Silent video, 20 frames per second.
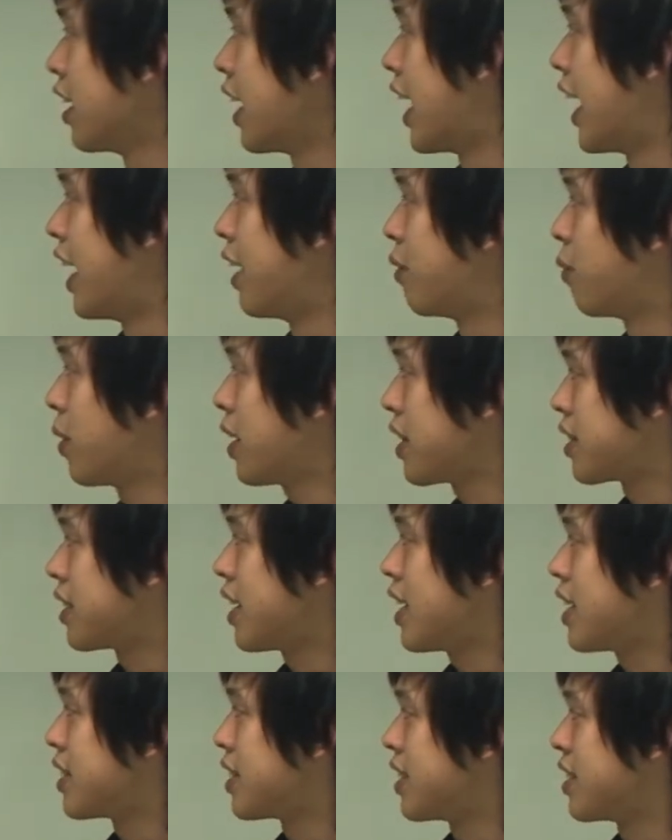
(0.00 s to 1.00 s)
And what it
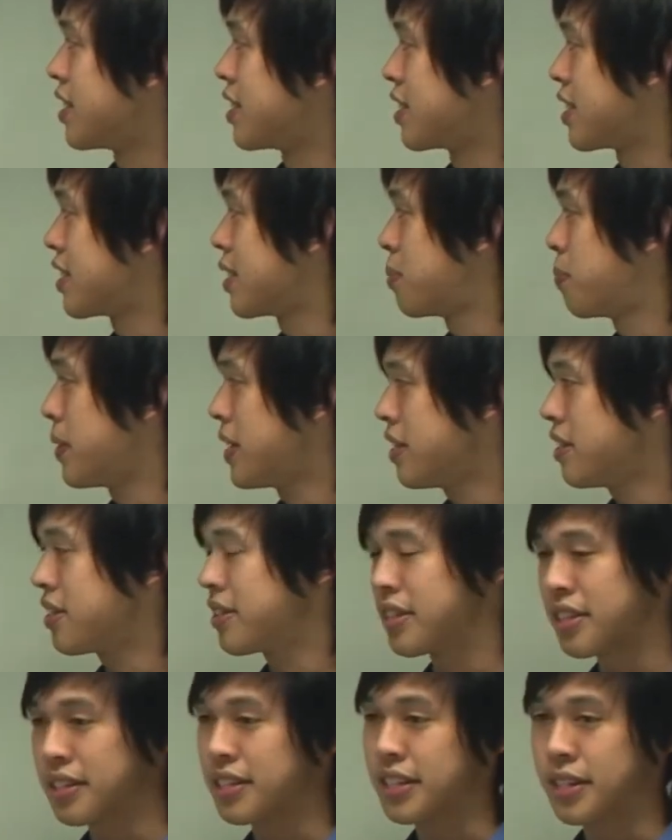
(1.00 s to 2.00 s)
does is it
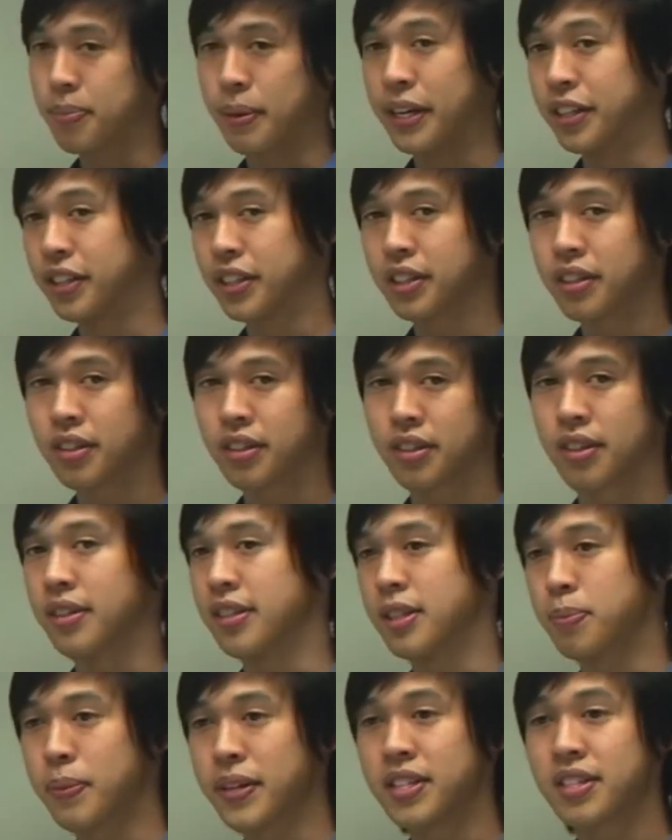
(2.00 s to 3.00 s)
spins the suspension, so
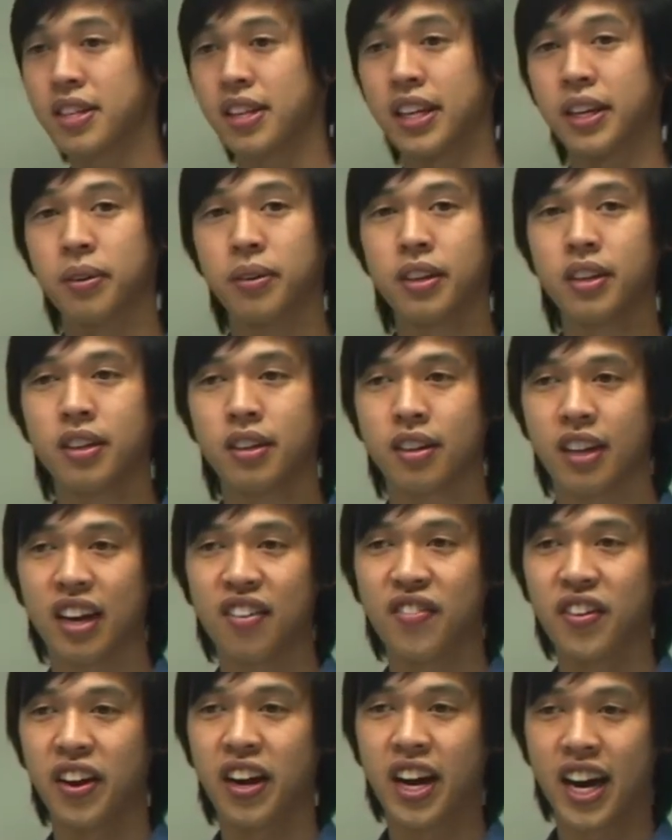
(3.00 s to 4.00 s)
it spins the liquid
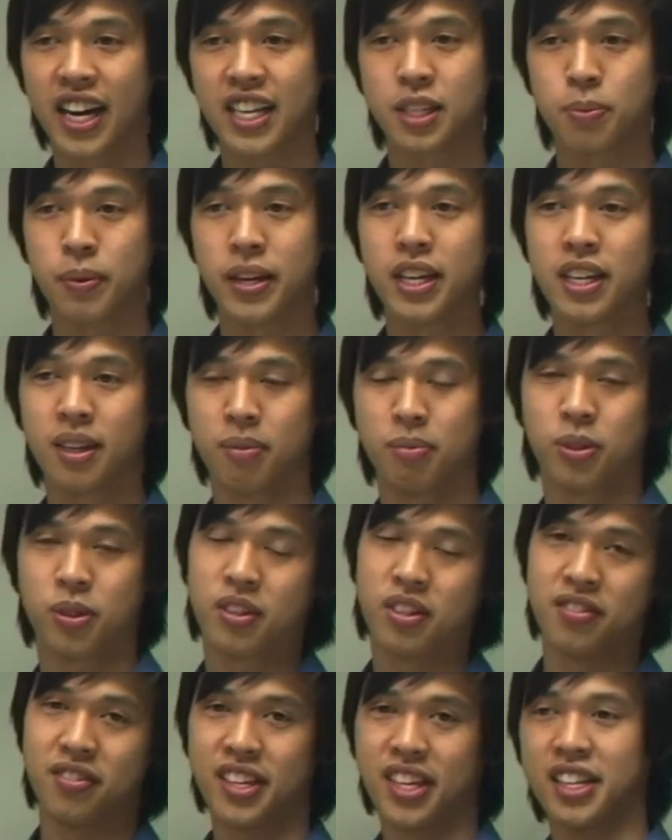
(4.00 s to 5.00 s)
at very high speed. I'm sure
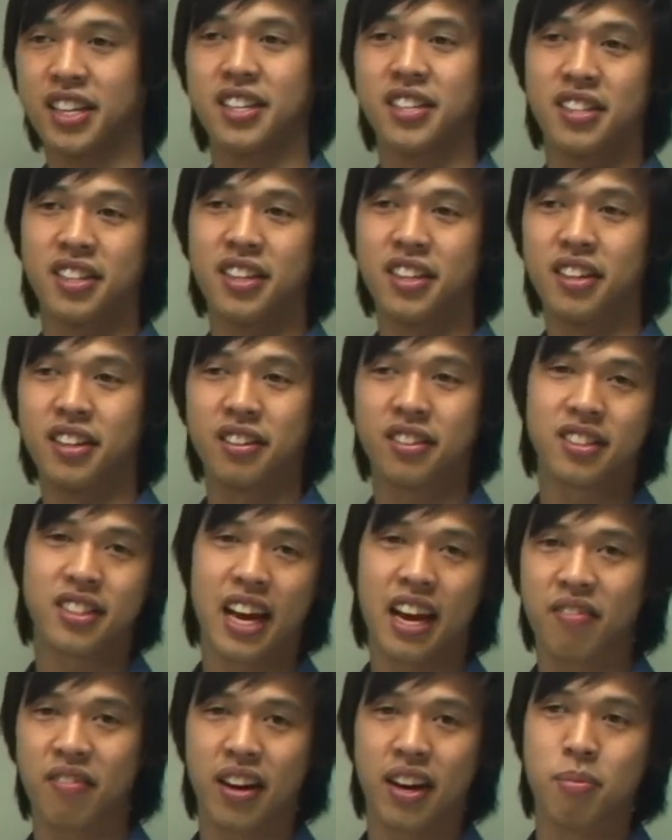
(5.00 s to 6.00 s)
you've seen this in
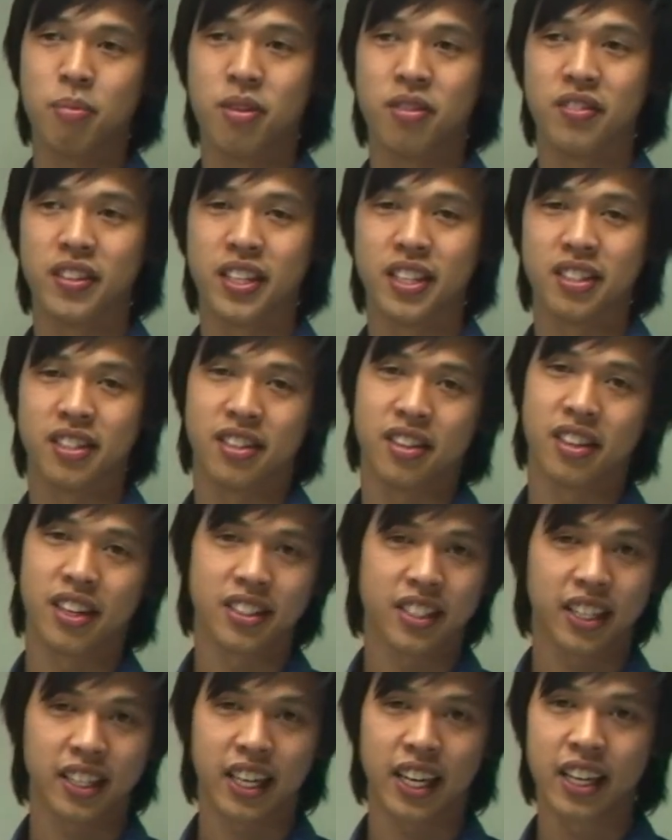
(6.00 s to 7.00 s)
sci-fi movies and
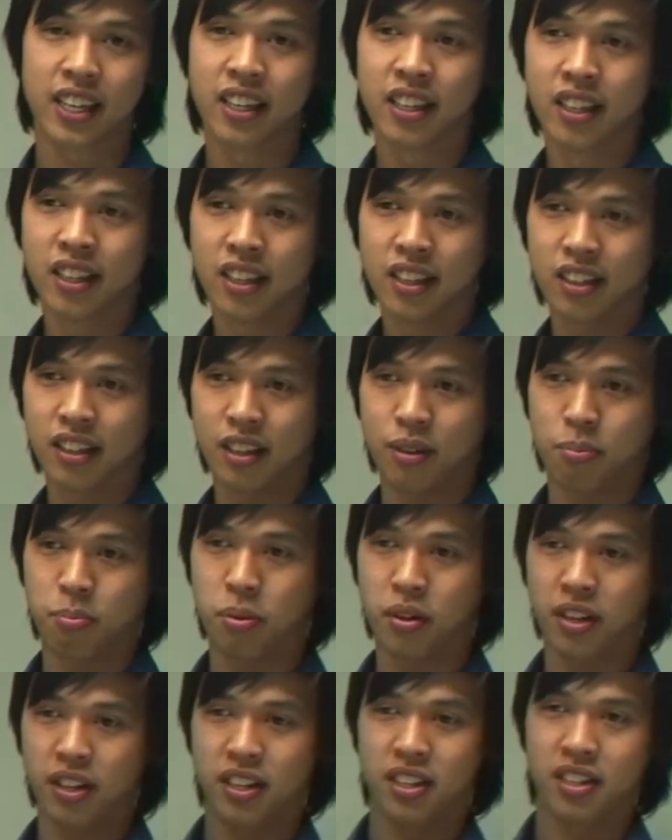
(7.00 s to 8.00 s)
things like that. They
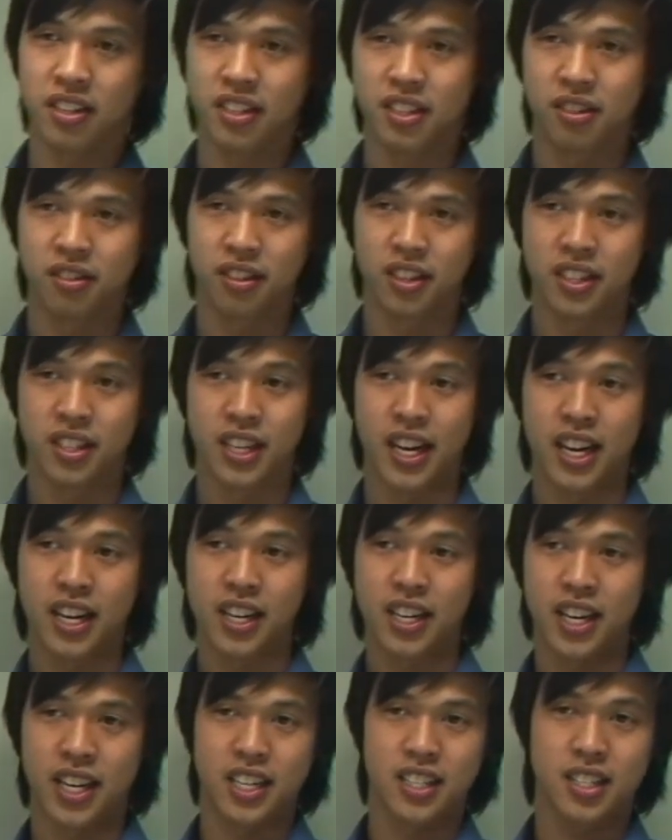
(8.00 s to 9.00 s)
put it in this little
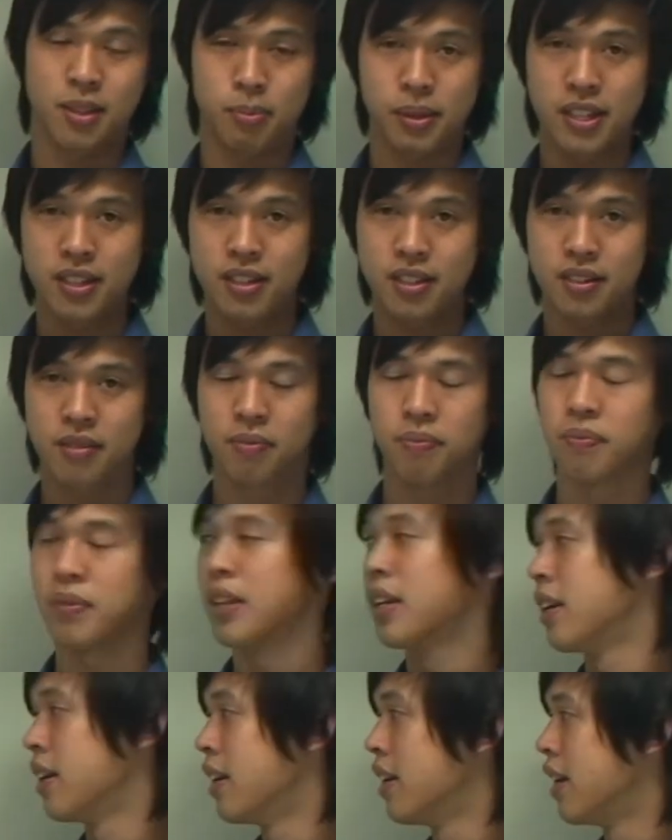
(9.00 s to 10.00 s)
container and it spins,
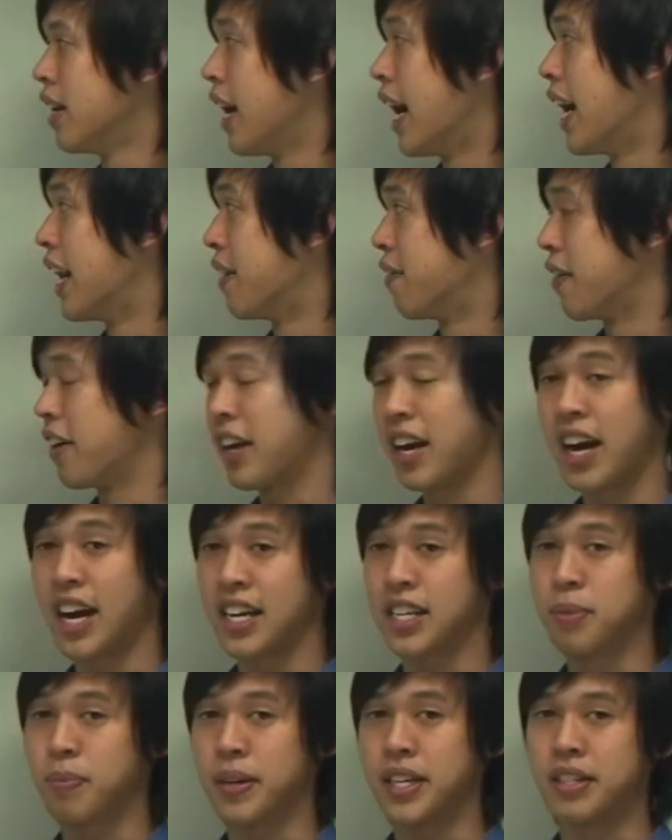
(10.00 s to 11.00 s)
and at very
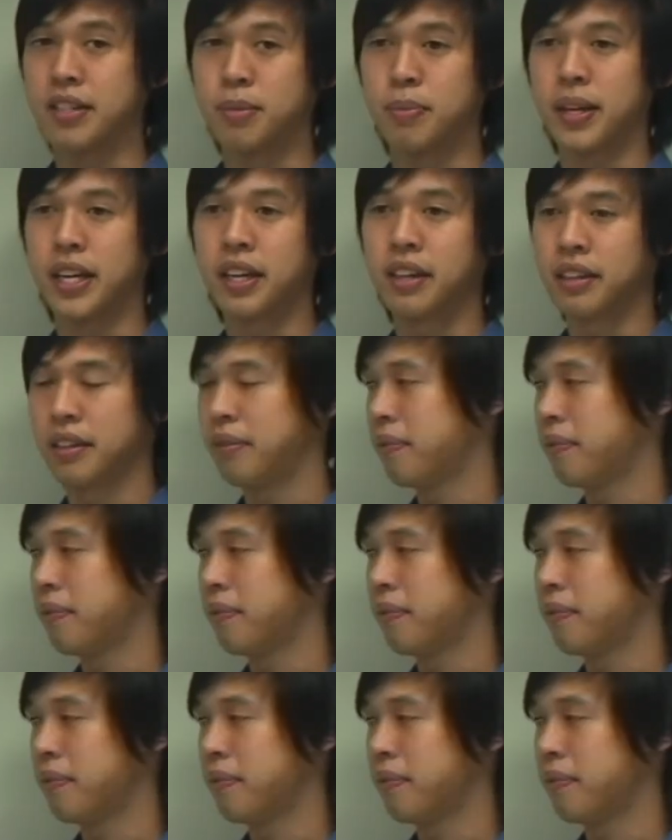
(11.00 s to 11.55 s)
high speed spinning.